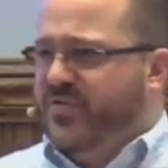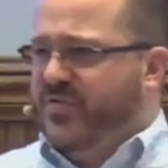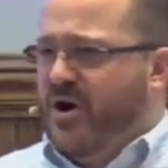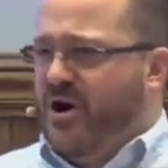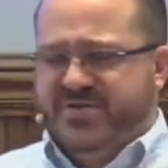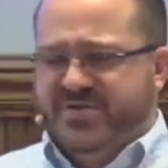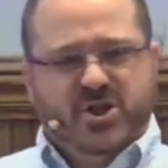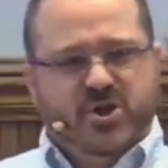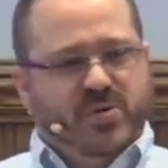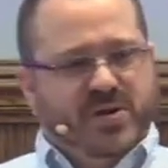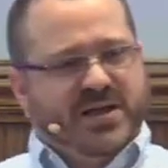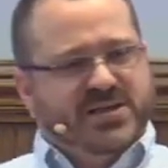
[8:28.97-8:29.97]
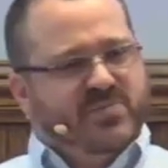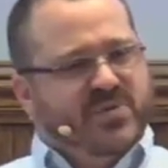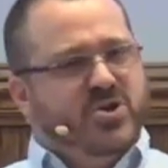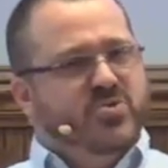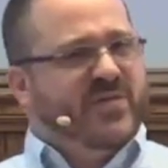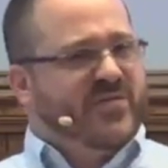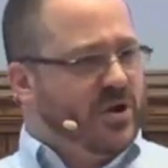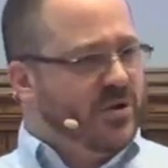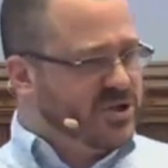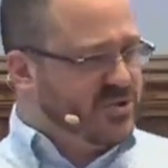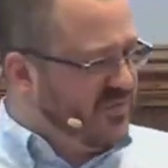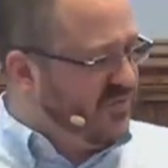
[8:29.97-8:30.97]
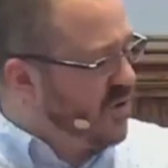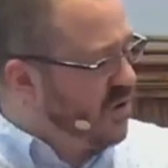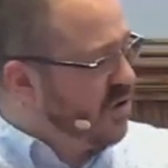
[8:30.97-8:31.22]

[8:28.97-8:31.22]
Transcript: all of a sudden you realize something you never noticed before?